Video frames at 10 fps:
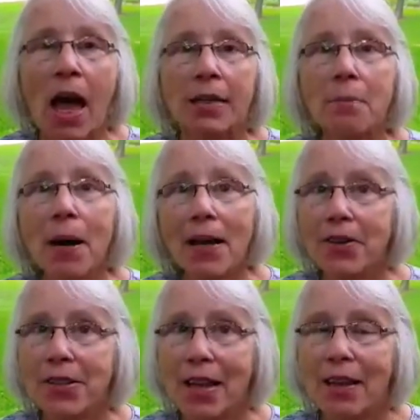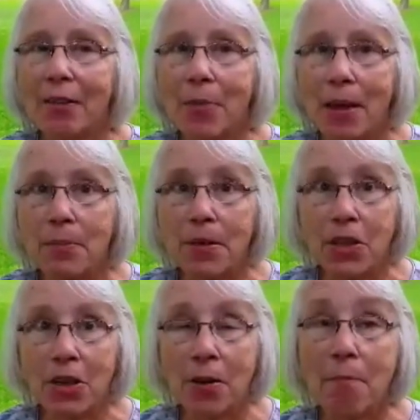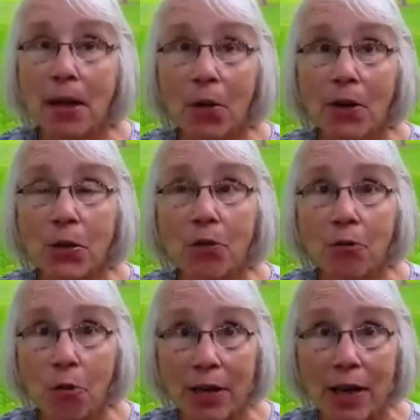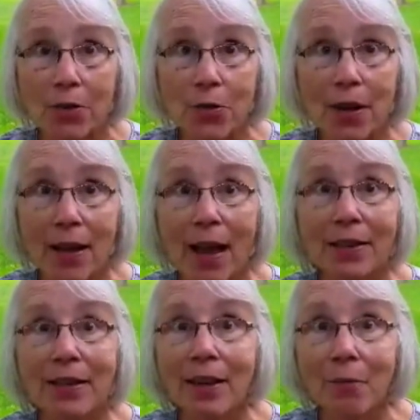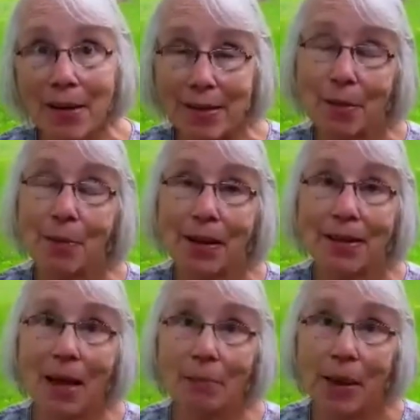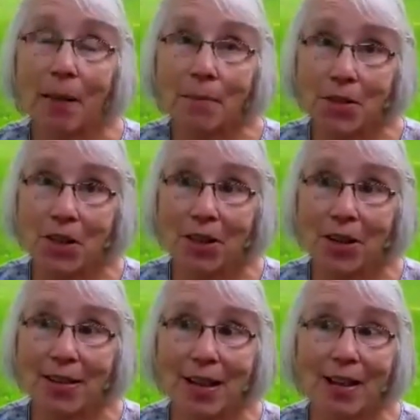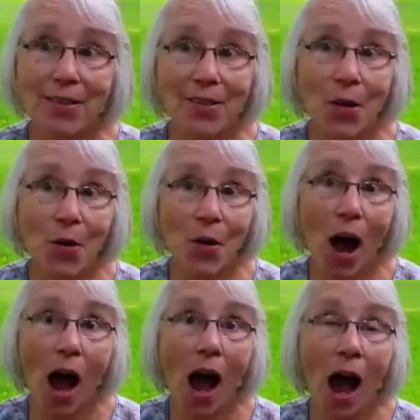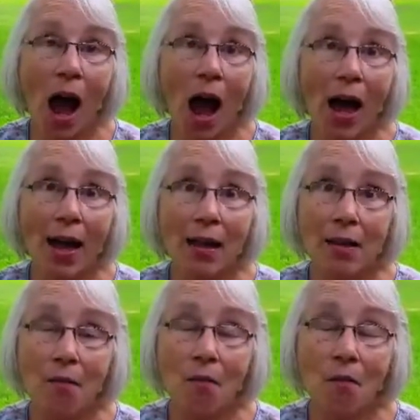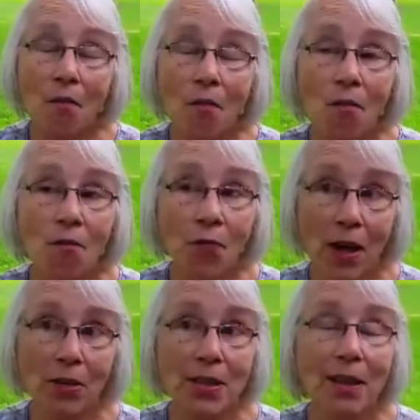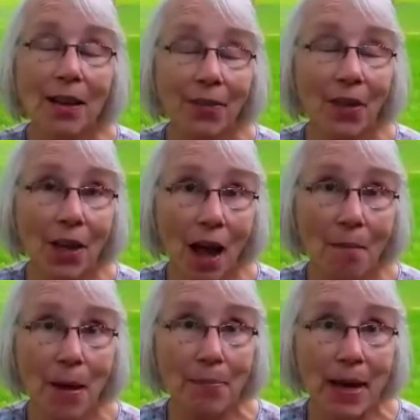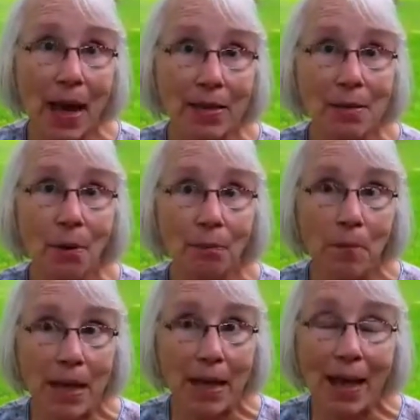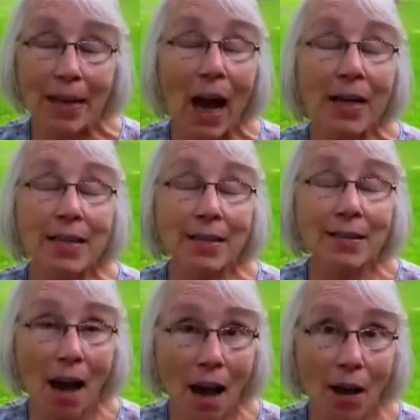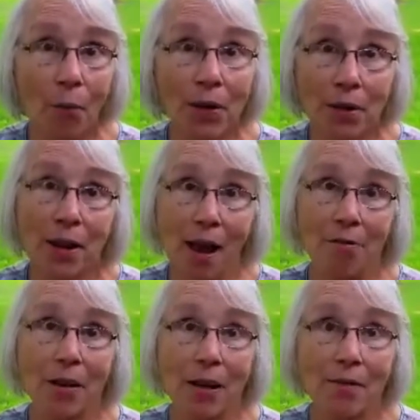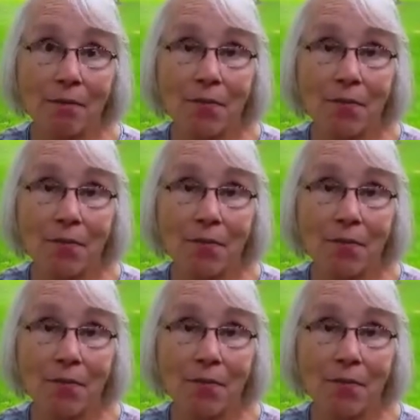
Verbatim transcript: Now, my understanding of being a missionary meant going to a foreign country, and none of my siblings had become missionaries, and so I felt like the lot might be cast upon me, and I did not want to go to Africa.